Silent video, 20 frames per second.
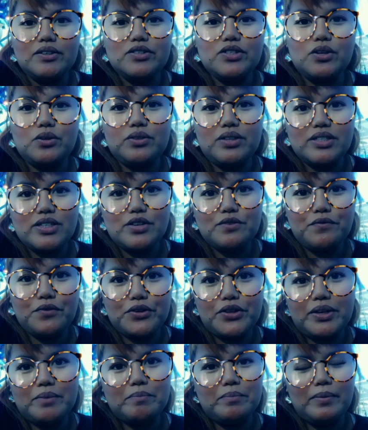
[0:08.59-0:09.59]
So this is
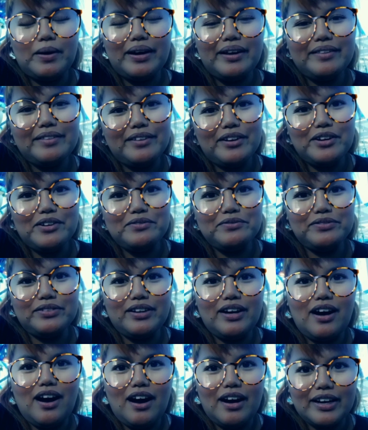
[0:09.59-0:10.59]
for the month of
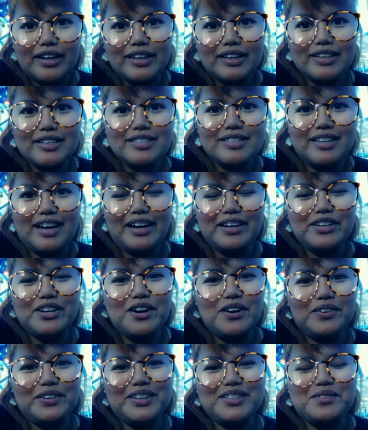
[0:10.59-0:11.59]
August. I
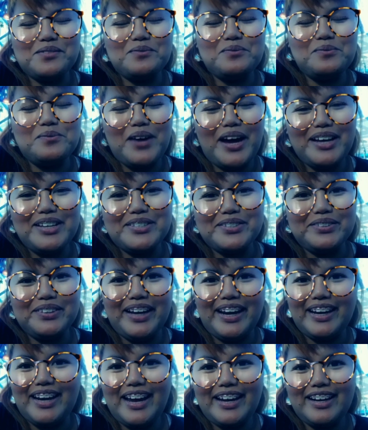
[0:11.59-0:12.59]
know it's way too late.